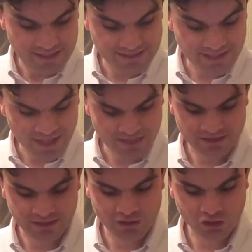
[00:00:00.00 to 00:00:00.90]
said
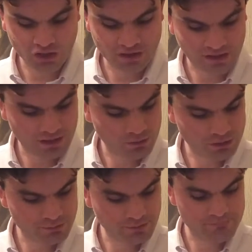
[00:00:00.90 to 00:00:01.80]
that Pyongyang
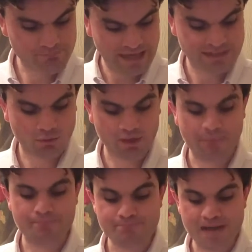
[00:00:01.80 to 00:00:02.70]
would be met with
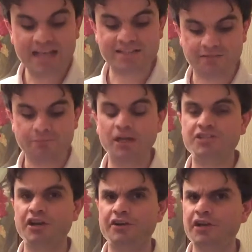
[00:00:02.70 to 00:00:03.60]
a massive
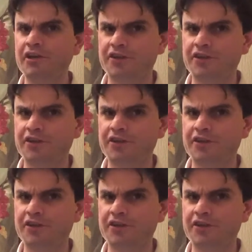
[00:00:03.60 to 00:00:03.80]
military